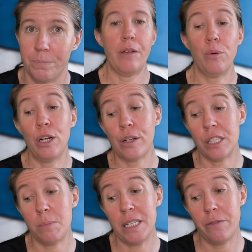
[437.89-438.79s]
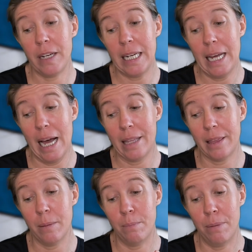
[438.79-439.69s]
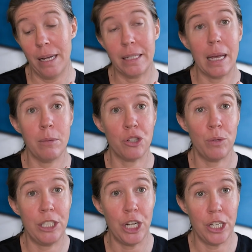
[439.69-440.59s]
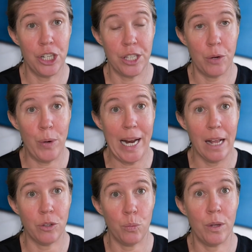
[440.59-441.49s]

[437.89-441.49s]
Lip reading: If we look specifically at the blood chemistry changes that we get